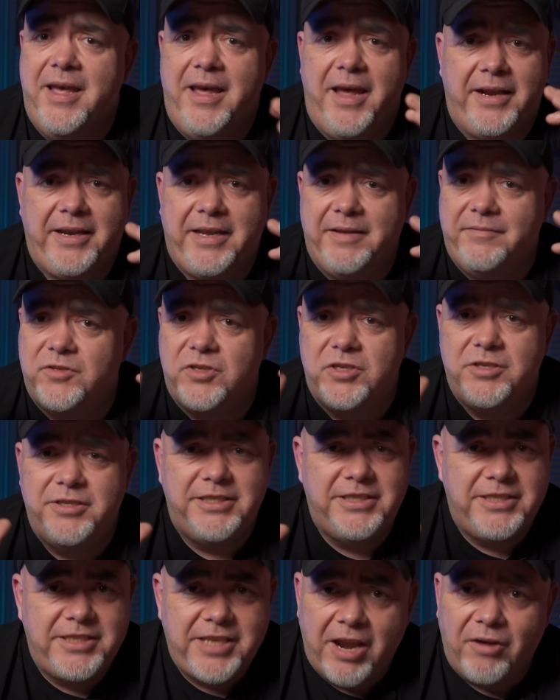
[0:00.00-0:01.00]
It gives
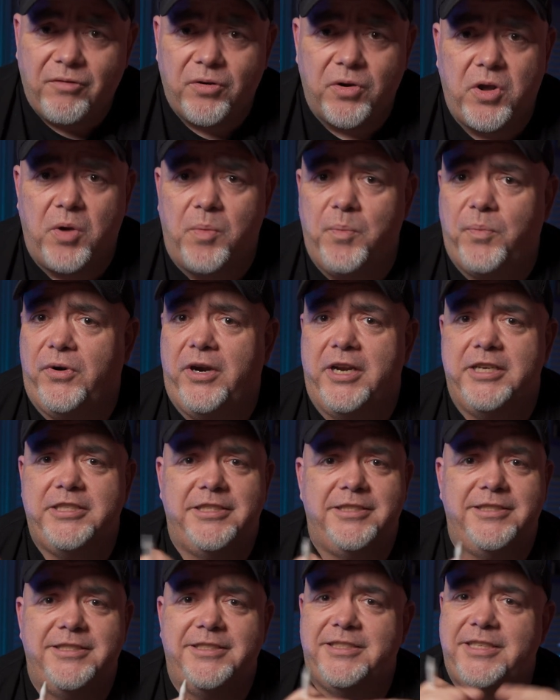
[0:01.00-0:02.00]
zero
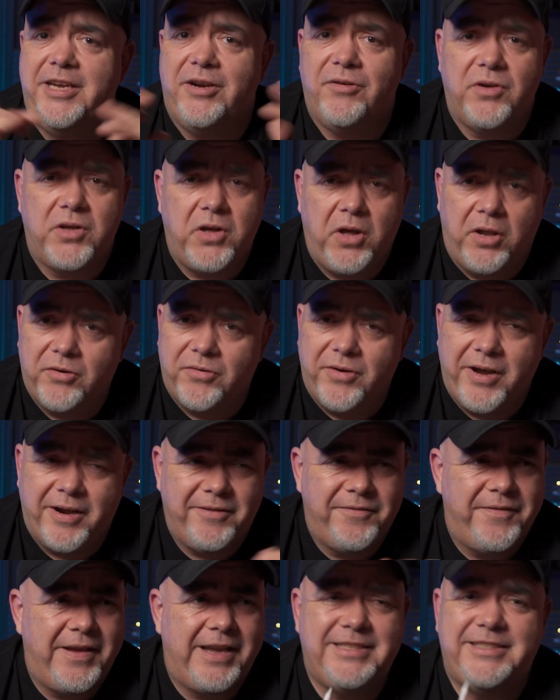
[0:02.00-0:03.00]
compression, zero color
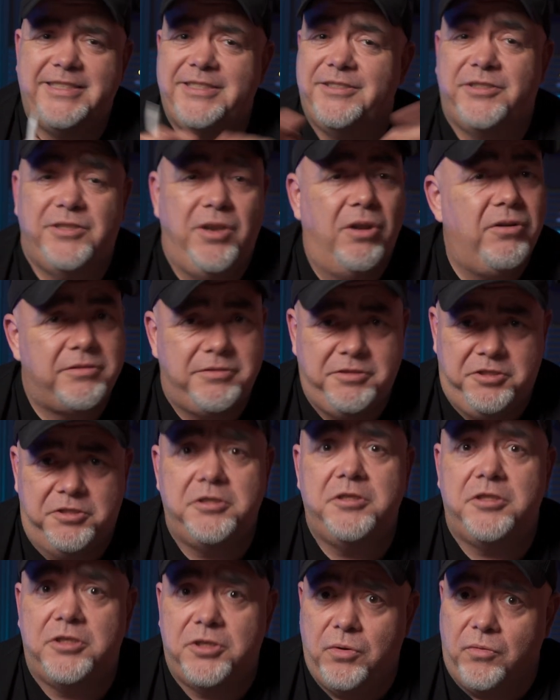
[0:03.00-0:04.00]
artifacts. look,
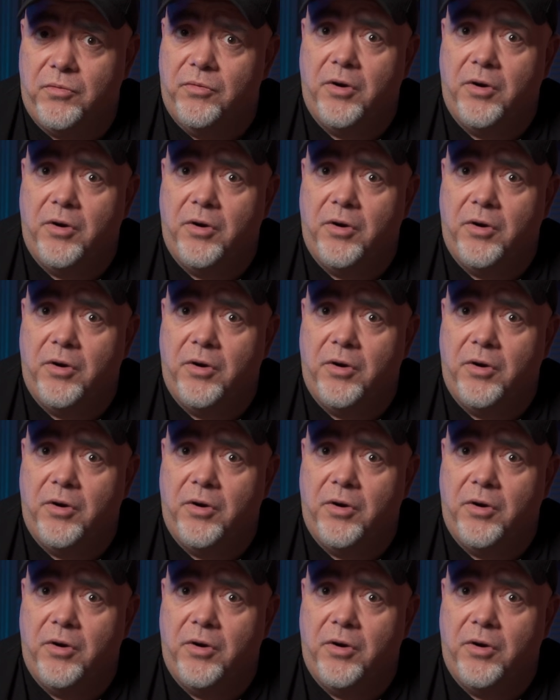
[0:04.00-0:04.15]
just shoot